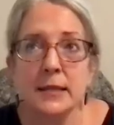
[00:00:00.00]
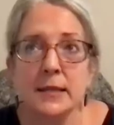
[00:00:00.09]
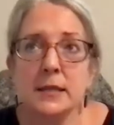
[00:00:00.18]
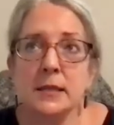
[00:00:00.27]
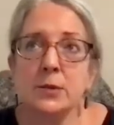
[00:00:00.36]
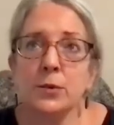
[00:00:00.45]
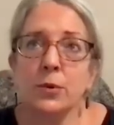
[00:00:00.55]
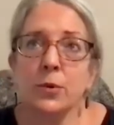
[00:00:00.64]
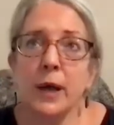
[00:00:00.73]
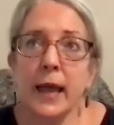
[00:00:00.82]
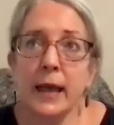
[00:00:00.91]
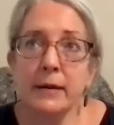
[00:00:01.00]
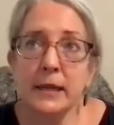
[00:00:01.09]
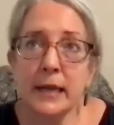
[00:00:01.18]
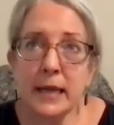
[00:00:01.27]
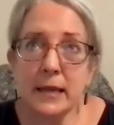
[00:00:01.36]
So air
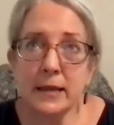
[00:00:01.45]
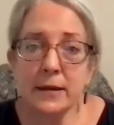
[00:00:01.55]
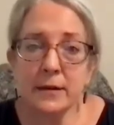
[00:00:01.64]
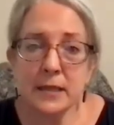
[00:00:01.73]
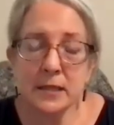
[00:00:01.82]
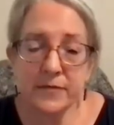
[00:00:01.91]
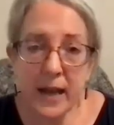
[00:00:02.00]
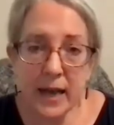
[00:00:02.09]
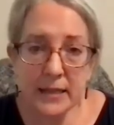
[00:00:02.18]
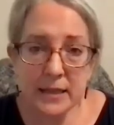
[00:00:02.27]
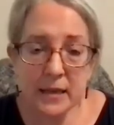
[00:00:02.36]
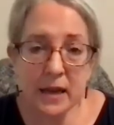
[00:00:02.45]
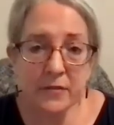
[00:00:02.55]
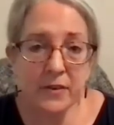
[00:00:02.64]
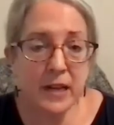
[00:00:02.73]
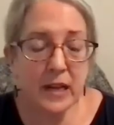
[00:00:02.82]
and ether is Vata,
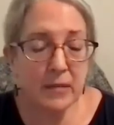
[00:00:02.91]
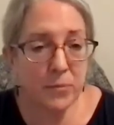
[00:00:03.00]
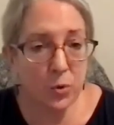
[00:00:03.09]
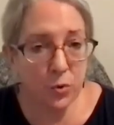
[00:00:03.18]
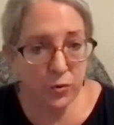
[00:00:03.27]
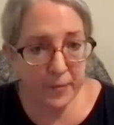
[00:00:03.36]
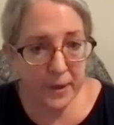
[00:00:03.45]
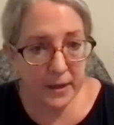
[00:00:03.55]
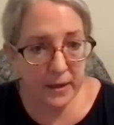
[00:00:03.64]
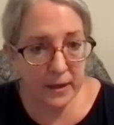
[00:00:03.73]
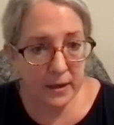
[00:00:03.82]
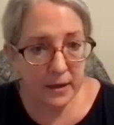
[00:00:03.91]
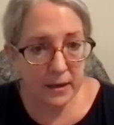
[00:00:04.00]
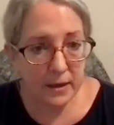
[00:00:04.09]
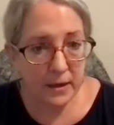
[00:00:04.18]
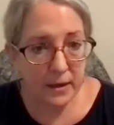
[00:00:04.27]
governing movement.
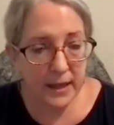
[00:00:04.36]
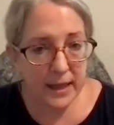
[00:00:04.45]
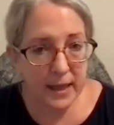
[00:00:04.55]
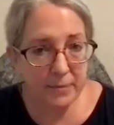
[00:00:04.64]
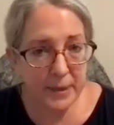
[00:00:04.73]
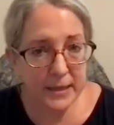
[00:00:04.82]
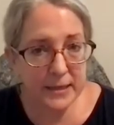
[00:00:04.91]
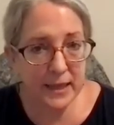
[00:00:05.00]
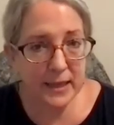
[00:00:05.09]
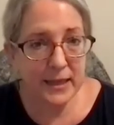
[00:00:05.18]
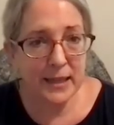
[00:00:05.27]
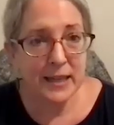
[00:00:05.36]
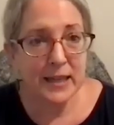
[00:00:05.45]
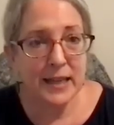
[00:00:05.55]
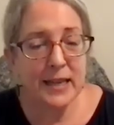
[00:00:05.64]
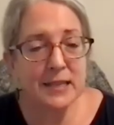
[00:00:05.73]
And then Pitta
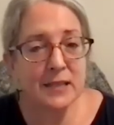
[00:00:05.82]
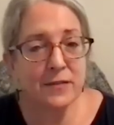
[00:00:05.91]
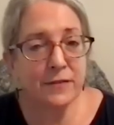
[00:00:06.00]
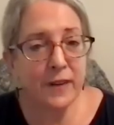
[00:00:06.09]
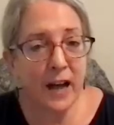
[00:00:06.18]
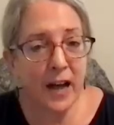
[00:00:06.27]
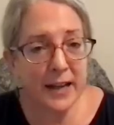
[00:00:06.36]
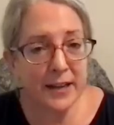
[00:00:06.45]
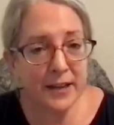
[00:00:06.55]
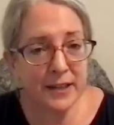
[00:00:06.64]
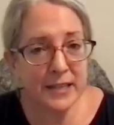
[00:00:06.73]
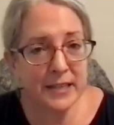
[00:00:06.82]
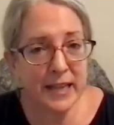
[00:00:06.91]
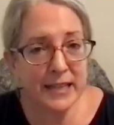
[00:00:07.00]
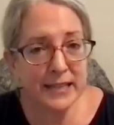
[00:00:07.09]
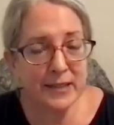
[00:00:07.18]
is fire
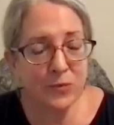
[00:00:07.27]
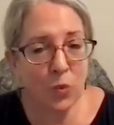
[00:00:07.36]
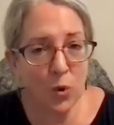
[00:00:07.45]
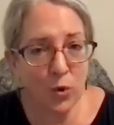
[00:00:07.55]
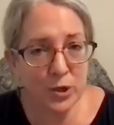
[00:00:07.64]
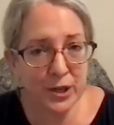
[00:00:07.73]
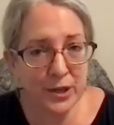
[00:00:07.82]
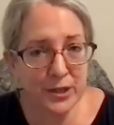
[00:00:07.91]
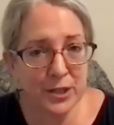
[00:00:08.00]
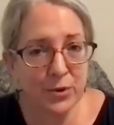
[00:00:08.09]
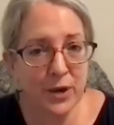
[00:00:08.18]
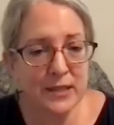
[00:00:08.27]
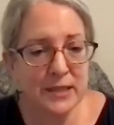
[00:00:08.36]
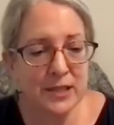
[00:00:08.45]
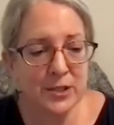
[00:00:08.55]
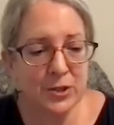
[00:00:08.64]
contained in water. So it's
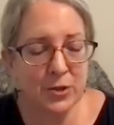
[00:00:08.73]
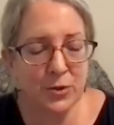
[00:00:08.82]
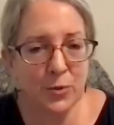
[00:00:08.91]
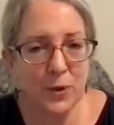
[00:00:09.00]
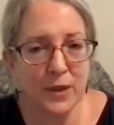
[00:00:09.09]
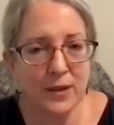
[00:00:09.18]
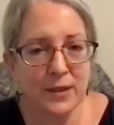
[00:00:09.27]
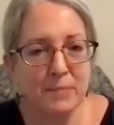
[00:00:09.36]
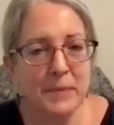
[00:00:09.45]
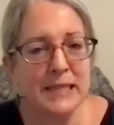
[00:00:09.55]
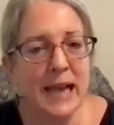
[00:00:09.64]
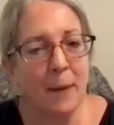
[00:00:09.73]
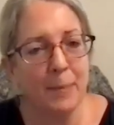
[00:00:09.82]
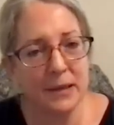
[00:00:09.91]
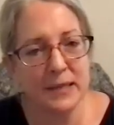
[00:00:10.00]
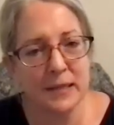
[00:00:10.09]
to do with the
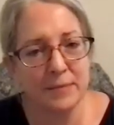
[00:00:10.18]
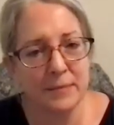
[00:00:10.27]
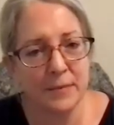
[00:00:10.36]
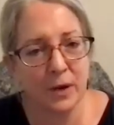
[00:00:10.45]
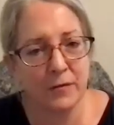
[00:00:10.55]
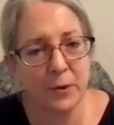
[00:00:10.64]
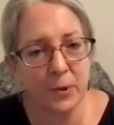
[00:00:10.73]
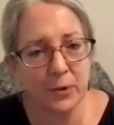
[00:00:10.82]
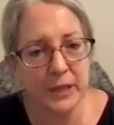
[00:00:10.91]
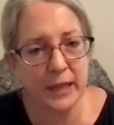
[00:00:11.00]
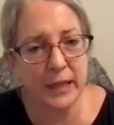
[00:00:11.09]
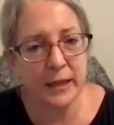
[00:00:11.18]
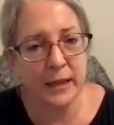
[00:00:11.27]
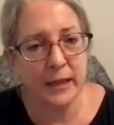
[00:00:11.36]
metabolism of the body.